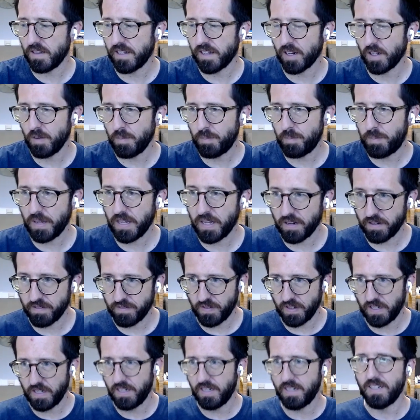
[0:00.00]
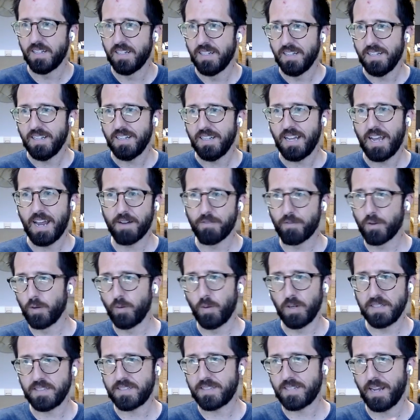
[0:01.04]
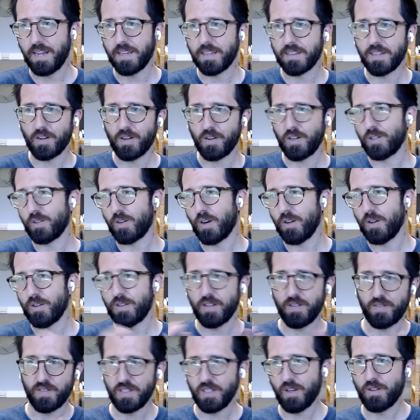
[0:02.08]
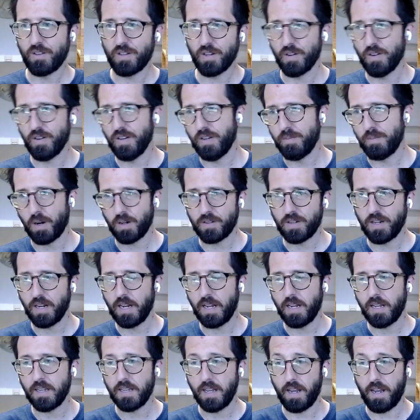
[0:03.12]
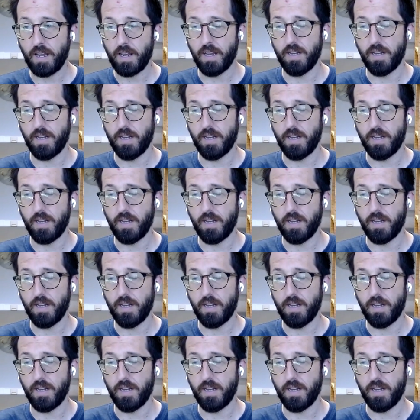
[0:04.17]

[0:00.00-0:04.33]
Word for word: a little bit of a, everyone saying they're in growth even though they're marketing.